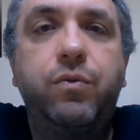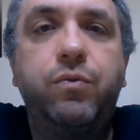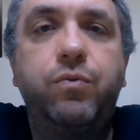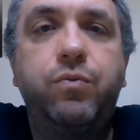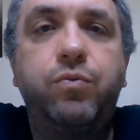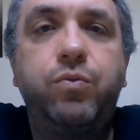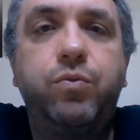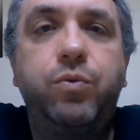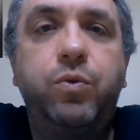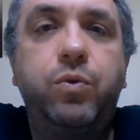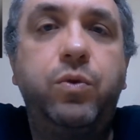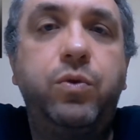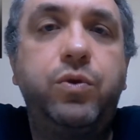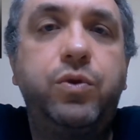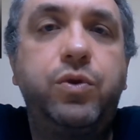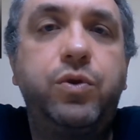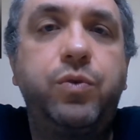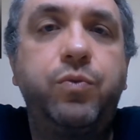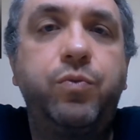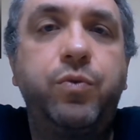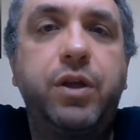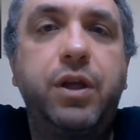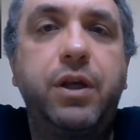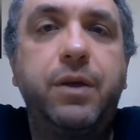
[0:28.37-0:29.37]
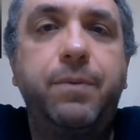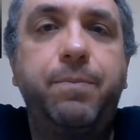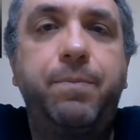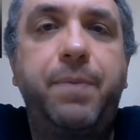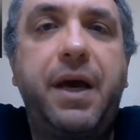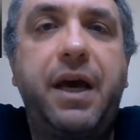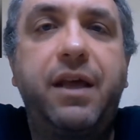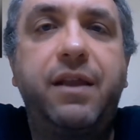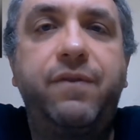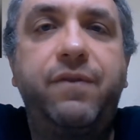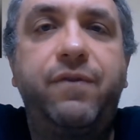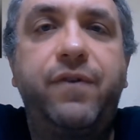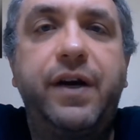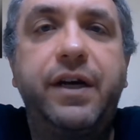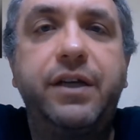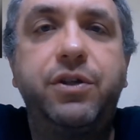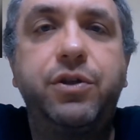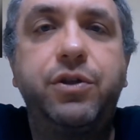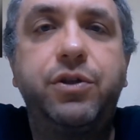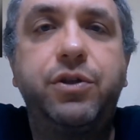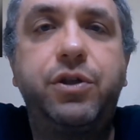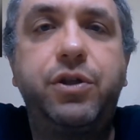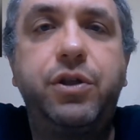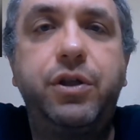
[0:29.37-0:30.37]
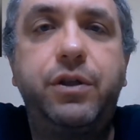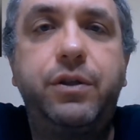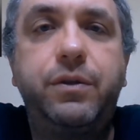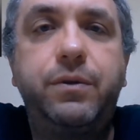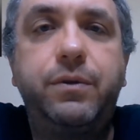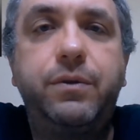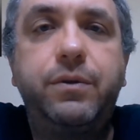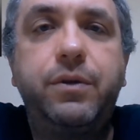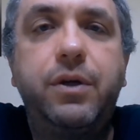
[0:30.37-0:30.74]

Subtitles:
rules within Pathfinder 2.